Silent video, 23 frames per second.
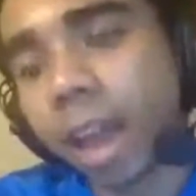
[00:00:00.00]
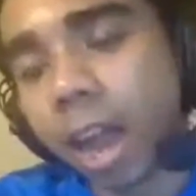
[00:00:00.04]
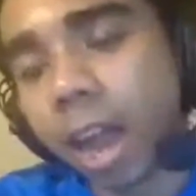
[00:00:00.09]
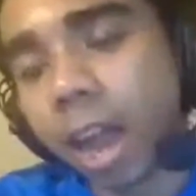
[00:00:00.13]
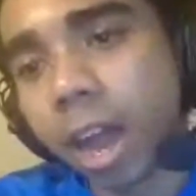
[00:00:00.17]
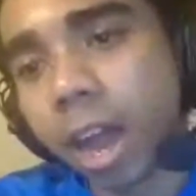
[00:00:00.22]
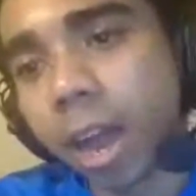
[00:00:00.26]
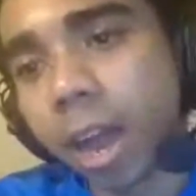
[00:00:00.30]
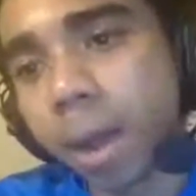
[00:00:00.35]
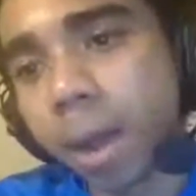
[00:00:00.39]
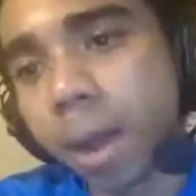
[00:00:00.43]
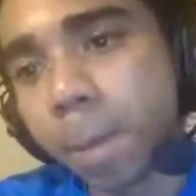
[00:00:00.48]

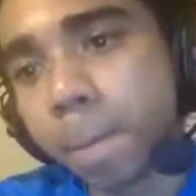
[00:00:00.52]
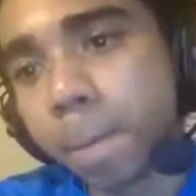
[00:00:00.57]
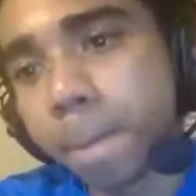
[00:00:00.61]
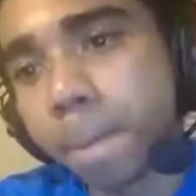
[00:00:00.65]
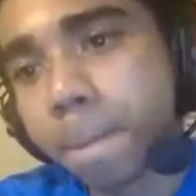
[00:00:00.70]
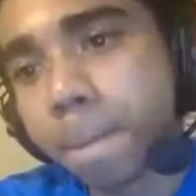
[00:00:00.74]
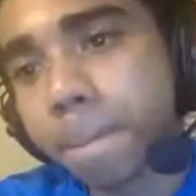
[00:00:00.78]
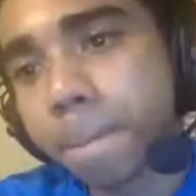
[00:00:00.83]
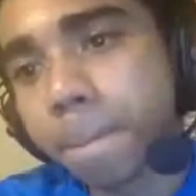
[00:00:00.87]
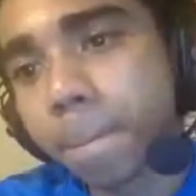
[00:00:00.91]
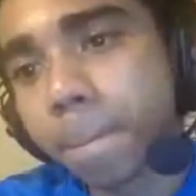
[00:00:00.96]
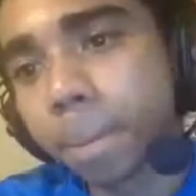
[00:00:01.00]
And
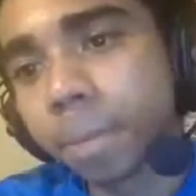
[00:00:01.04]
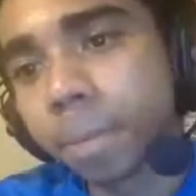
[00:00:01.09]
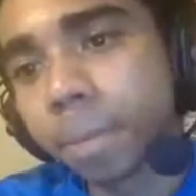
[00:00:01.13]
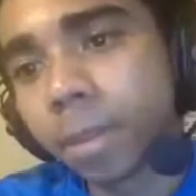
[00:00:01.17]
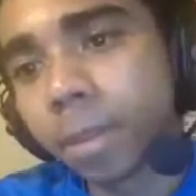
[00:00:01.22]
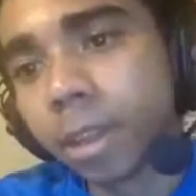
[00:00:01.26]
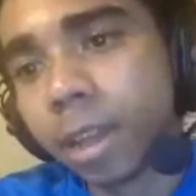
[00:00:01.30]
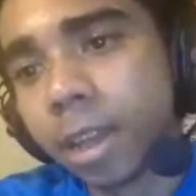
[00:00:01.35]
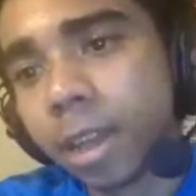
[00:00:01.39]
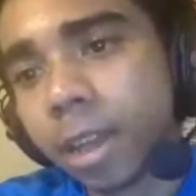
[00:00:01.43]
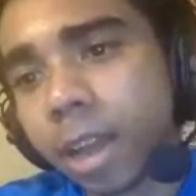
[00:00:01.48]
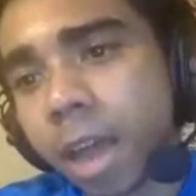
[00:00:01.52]

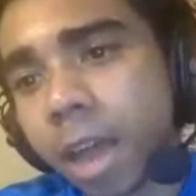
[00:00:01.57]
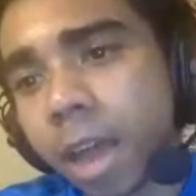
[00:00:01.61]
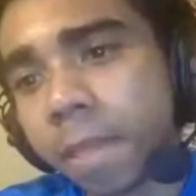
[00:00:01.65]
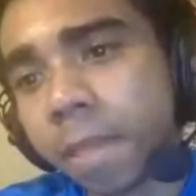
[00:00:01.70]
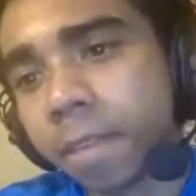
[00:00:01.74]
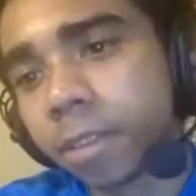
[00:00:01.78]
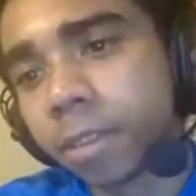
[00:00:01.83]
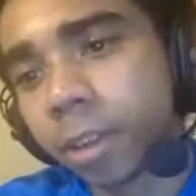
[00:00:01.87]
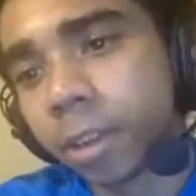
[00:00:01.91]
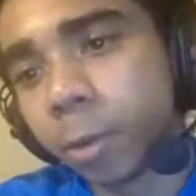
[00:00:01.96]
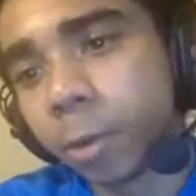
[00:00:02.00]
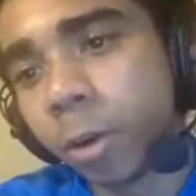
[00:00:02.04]

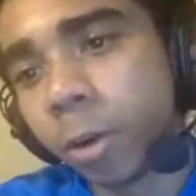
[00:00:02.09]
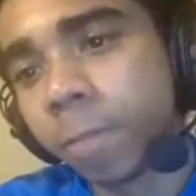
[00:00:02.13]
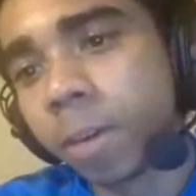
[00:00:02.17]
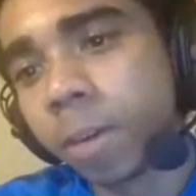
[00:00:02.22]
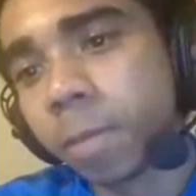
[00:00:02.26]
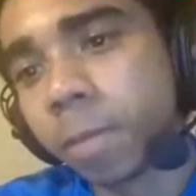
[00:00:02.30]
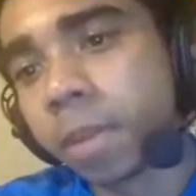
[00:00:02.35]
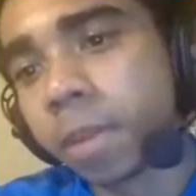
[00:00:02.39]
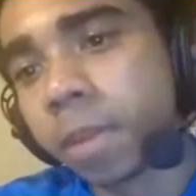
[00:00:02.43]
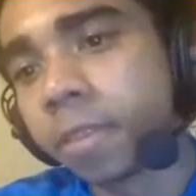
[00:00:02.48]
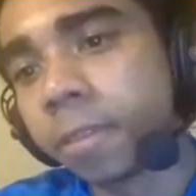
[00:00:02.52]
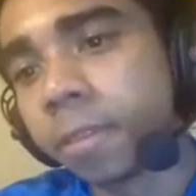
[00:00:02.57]
the second
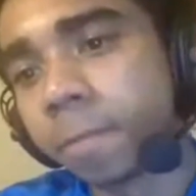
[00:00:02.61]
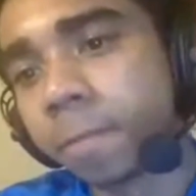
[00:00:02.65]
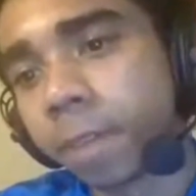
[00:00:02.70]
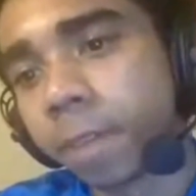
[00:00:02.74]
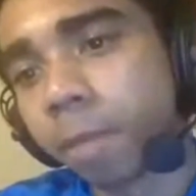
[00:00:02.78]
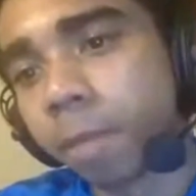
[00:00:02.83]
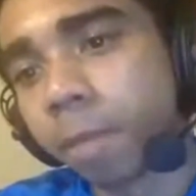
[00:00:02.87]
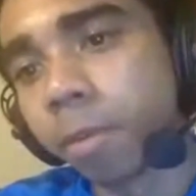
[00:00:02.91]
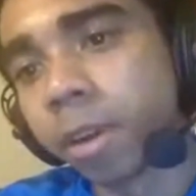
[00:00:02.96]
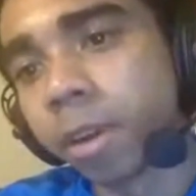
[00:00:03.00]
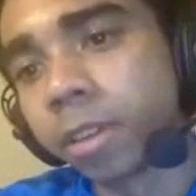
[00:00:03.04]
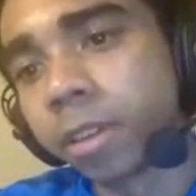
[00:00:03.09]
qualifying month's in
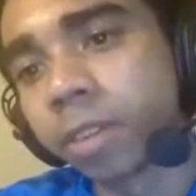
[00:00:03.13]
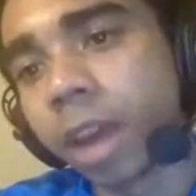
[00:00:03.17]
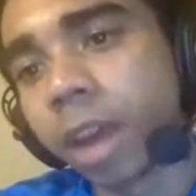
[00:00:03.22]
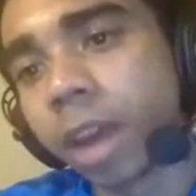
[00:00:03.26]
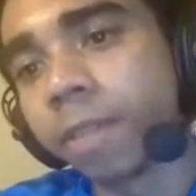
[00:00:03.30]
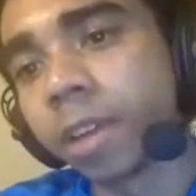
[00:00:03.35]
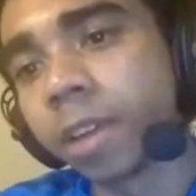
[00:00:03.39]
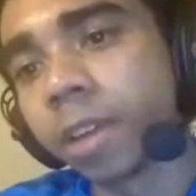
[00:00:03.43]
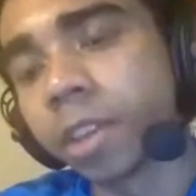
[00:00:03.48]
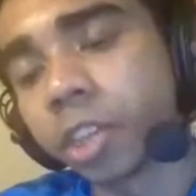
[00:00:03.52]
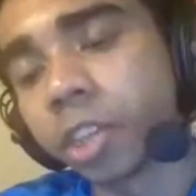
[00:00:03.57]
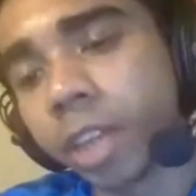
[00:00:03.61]
February, so I
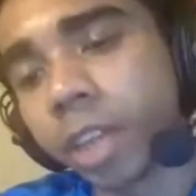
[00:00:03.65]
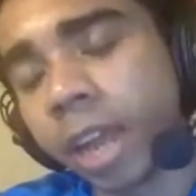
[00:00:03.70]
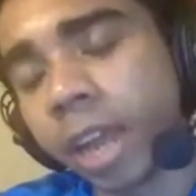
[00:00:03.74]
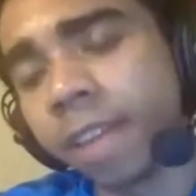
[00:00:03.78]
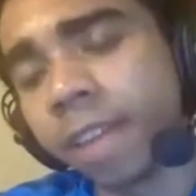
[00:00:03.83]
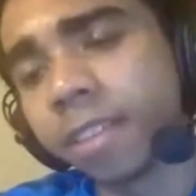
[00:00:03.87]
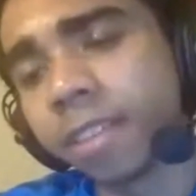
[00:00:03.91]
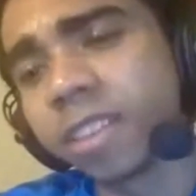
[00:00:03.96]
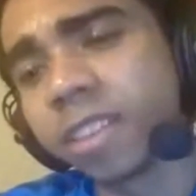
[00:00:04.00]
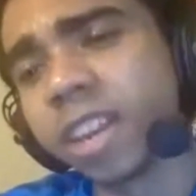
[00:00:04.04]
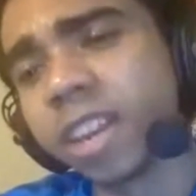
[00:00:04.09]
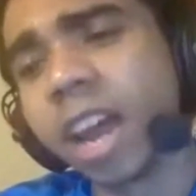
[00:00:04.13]
have another
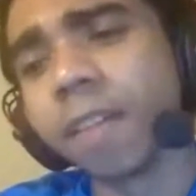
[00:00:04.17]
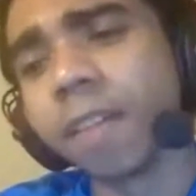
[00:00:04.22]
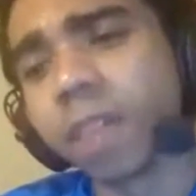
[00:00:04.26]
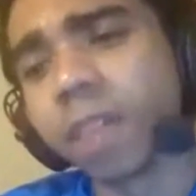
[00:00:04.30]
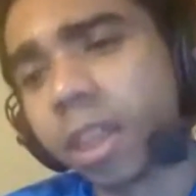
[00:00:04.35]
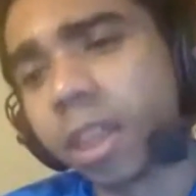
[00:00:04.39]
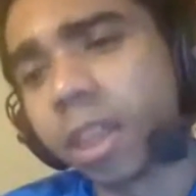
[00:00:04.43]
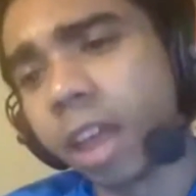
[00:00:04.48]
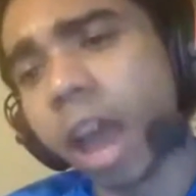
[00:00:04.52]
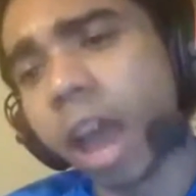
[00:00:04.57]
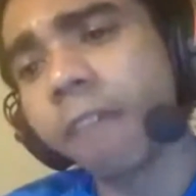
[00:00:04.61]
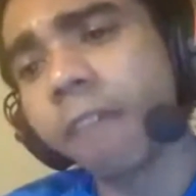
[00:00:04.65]
chance. Then
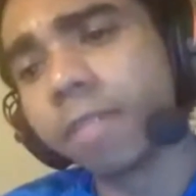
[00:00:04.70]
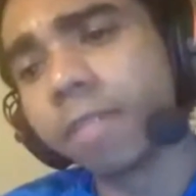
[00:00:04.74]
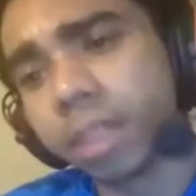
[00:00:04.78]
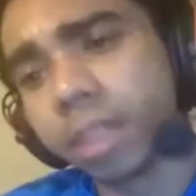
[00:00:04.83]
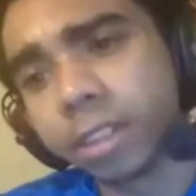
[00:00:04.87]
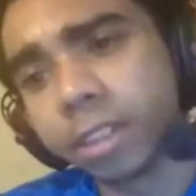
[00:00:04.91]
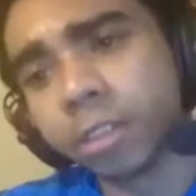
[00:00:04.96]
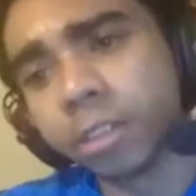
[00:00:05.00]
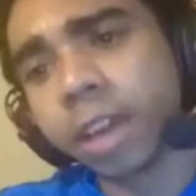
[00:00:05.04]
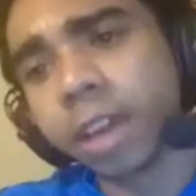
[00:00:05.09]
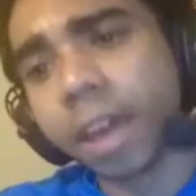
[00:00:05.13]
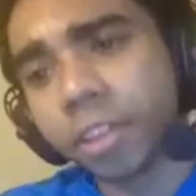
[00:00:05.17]

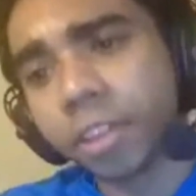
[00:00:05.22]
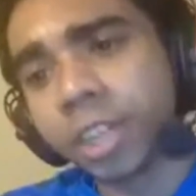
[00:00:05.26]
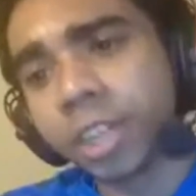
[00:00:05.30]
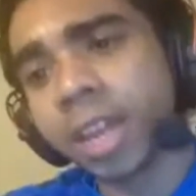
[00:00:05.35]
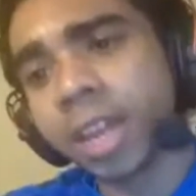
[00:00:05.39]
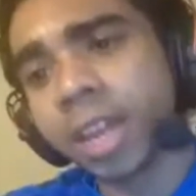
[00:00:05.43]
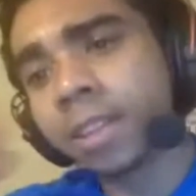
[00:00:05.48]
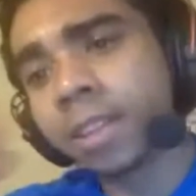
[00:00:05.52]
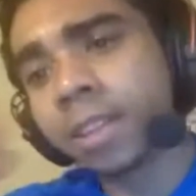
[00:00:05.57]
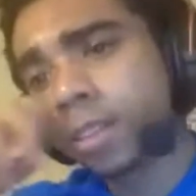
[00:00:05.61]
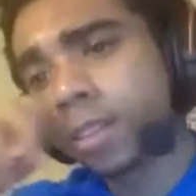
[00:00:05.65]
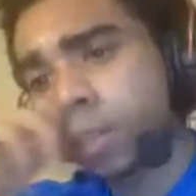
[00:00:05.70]
there's a lot of other
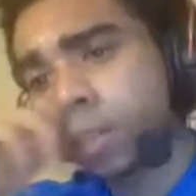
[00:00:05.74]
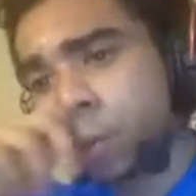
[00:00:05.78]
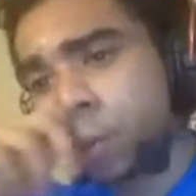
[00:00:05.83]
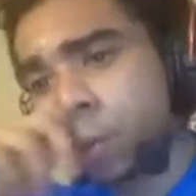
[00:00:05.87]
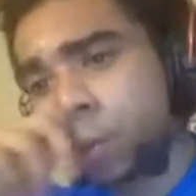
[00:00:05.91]
chances to